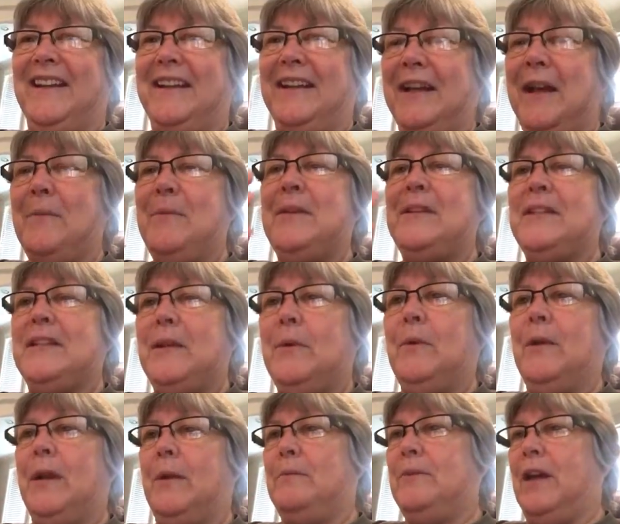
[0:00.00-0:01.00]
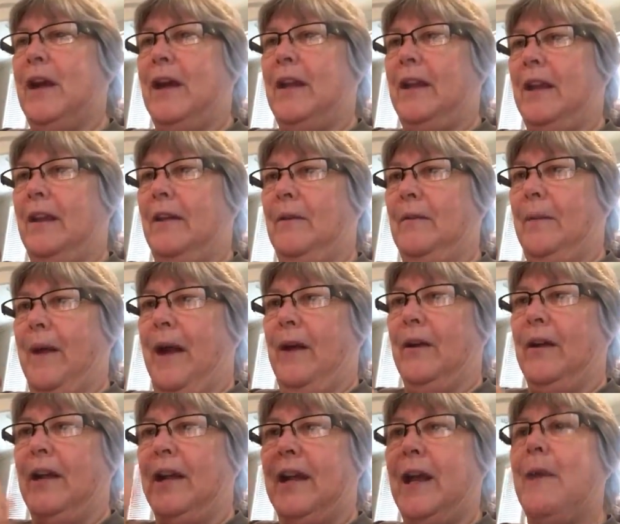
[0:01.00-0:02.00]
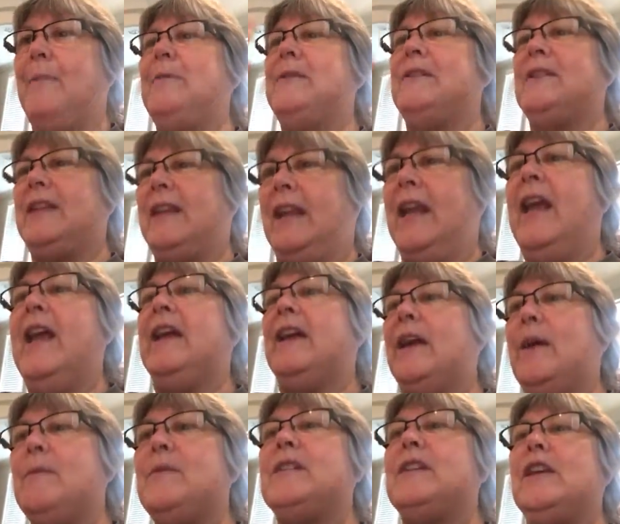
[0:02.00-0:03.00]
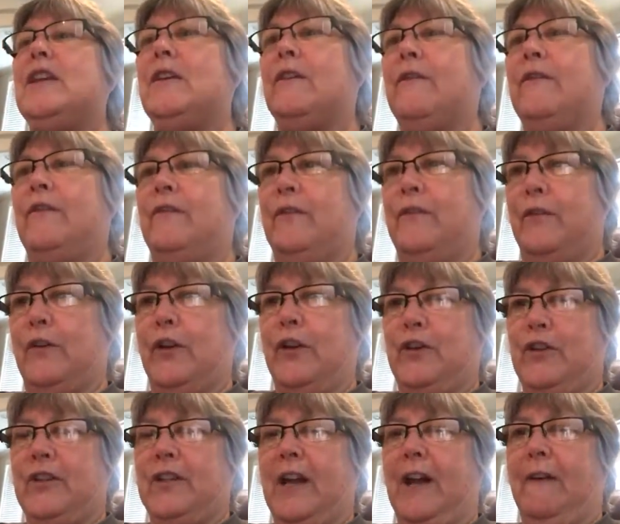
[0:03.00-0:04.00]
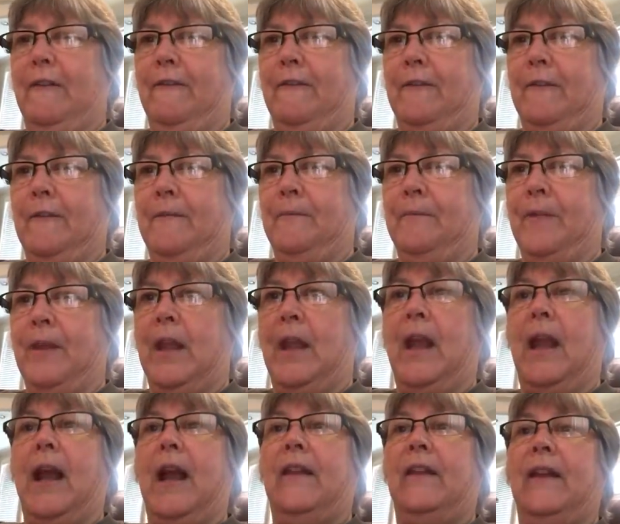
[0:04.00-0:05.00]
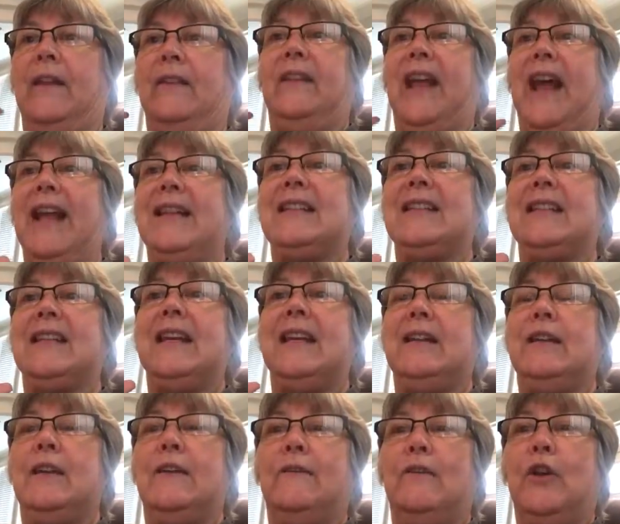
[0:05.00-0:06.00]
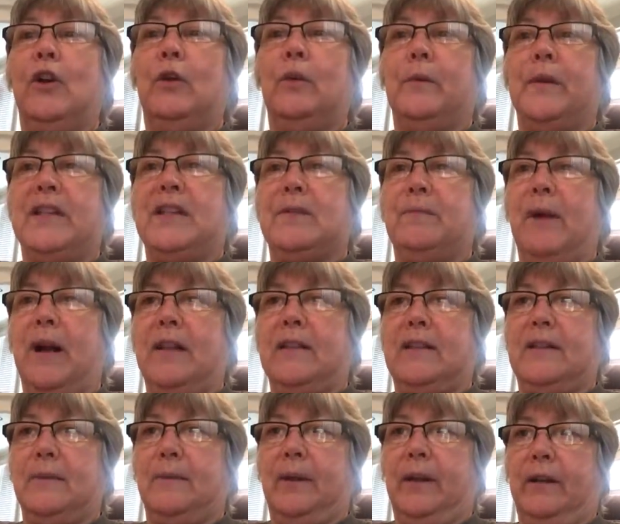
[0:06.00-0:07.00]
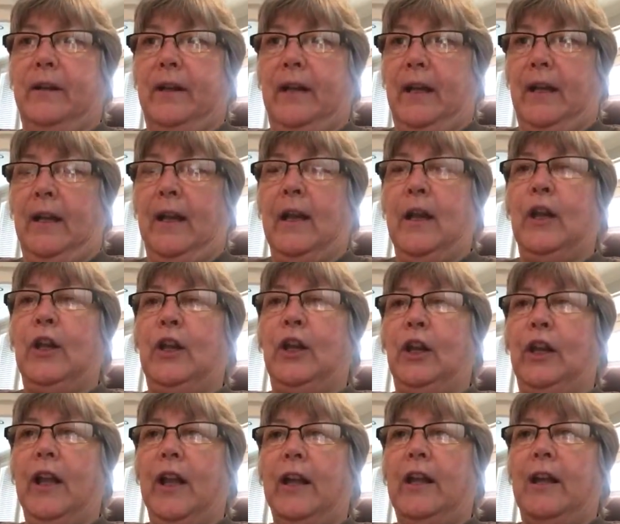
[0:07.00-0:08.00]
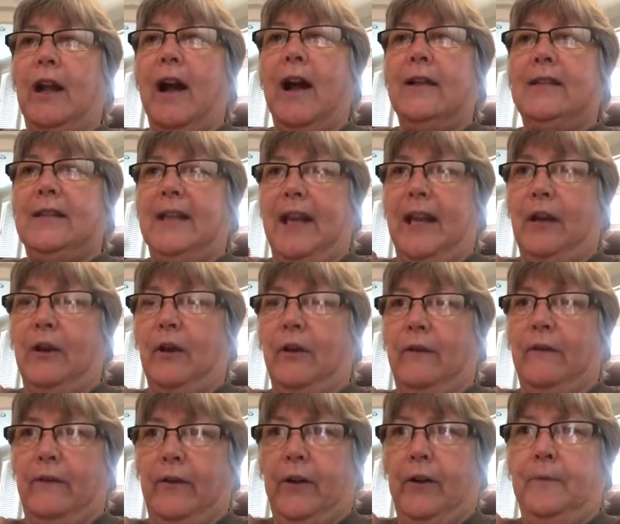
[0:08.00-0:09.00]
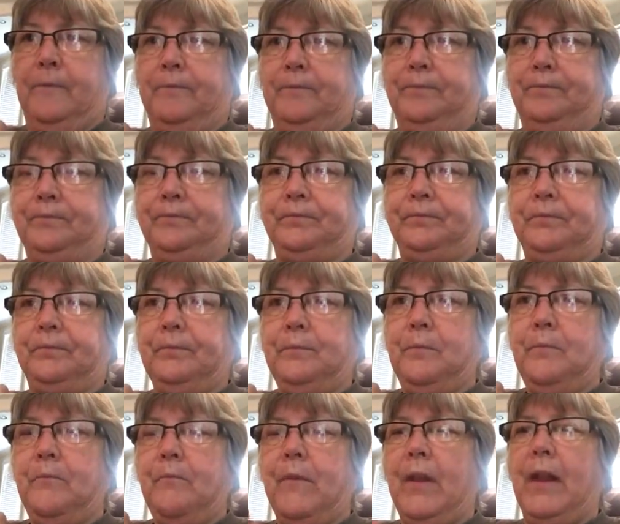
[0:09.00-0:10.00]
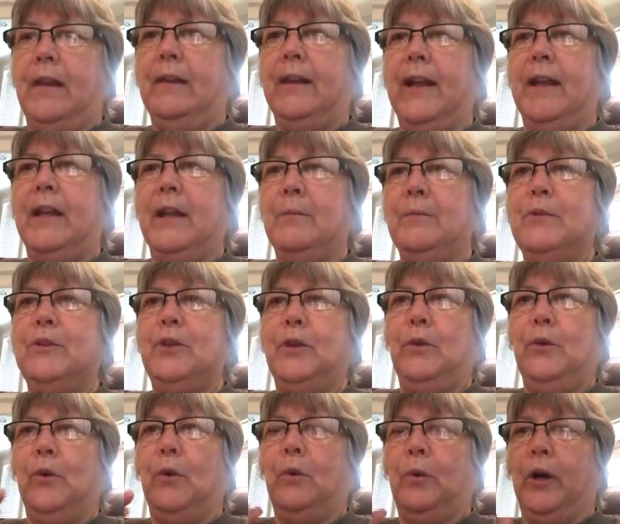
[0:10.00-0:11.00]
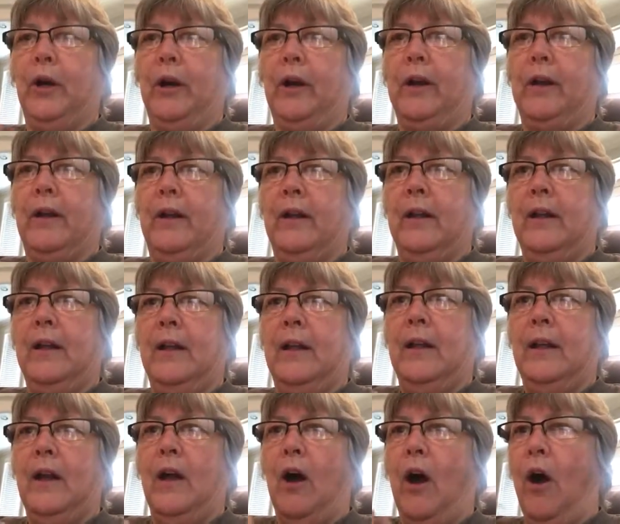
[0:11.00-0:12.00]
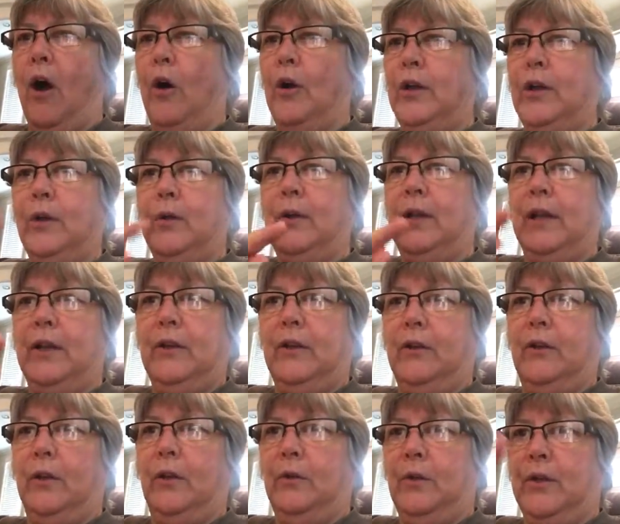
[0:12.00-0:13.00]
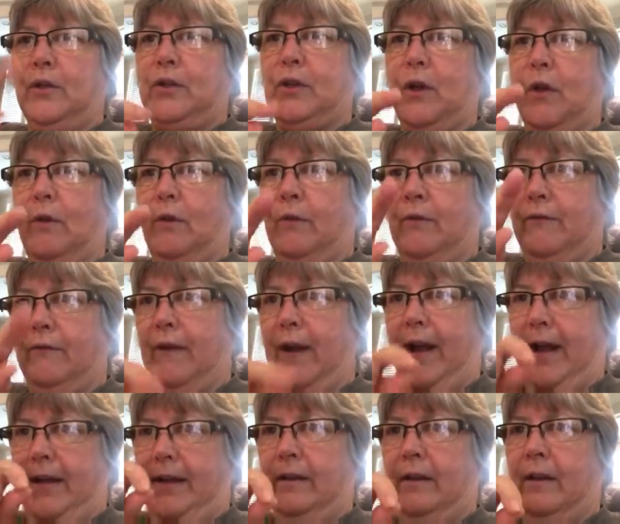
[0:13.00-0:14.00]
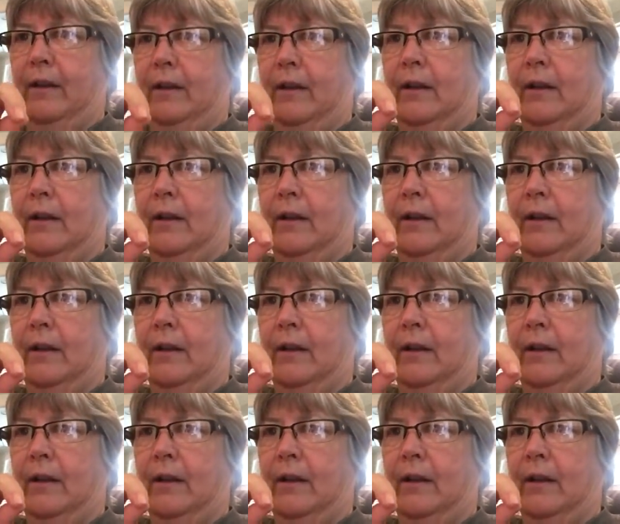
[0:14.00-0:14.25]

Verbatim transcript: Come and see what I'm talking about. Come and see. Come see your, for yourself. And that's the end of your responsibility. You let God take over and let him do the work. All you need to do is go find